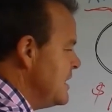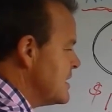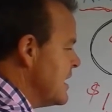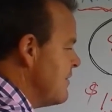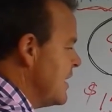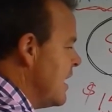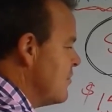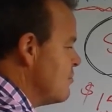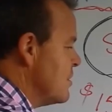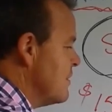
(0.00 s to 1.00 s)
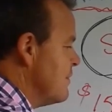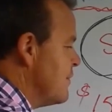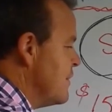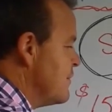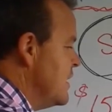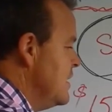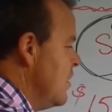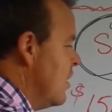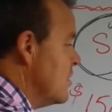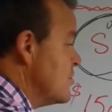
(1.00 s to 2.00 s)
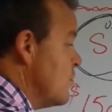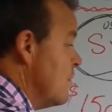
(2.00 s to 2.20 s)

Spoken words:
$750